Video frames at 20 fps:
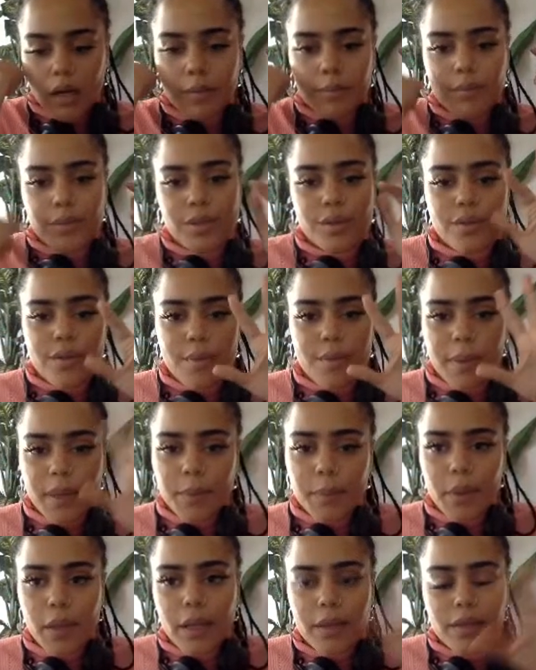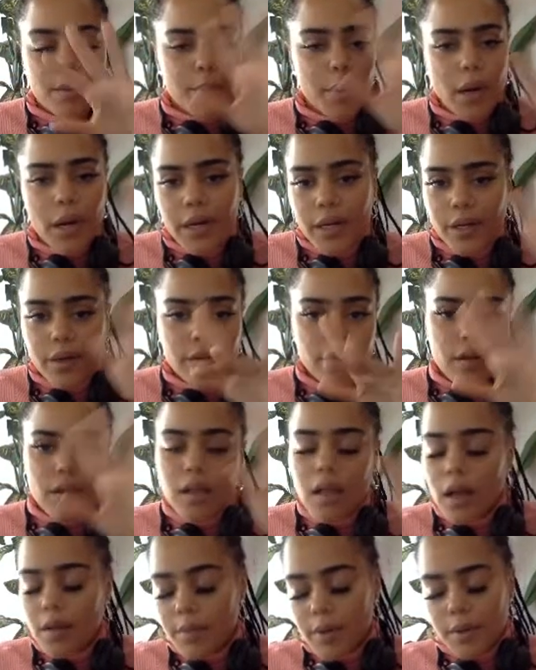so the people at the party or the
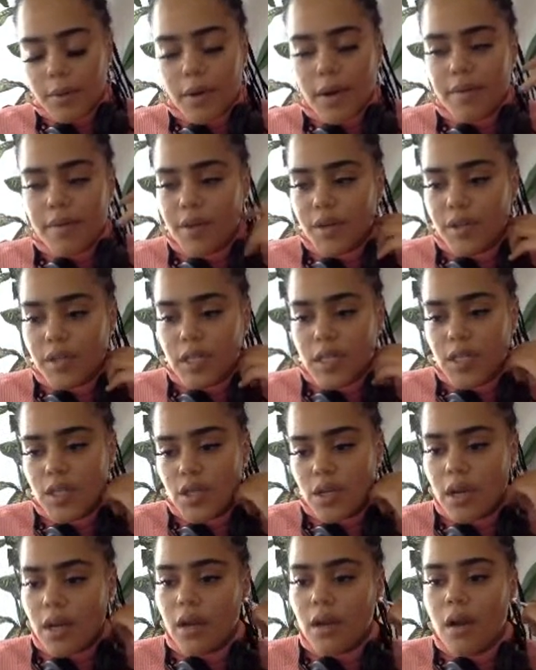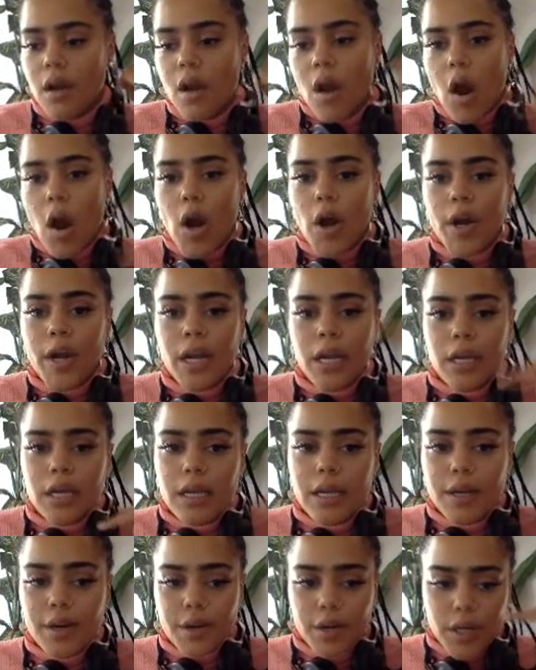club or wherever you're DJing aren't
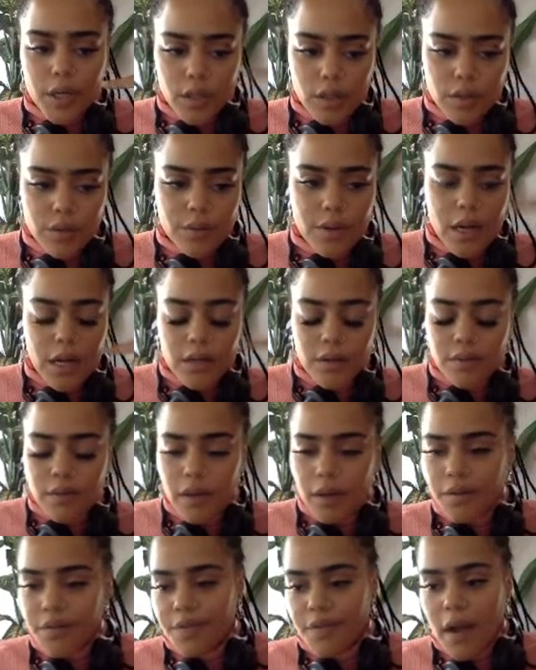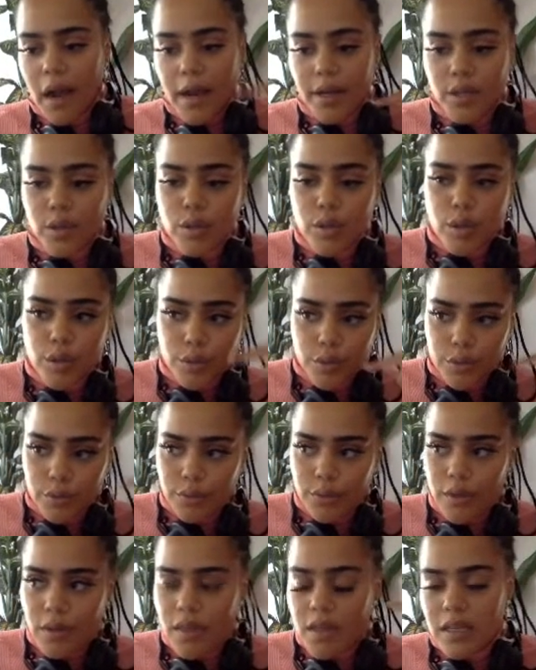hearing you kind of like
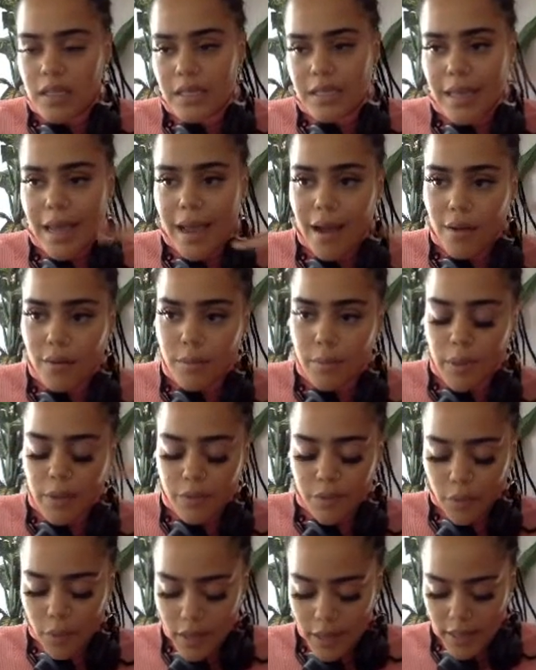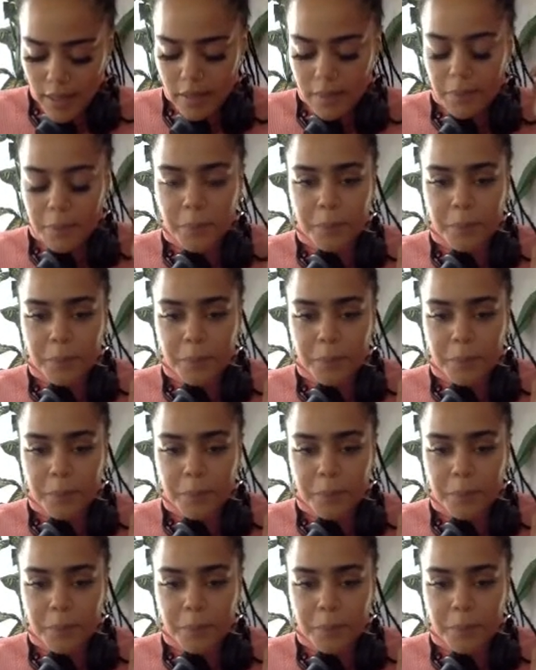fine-tune the sound beforehand.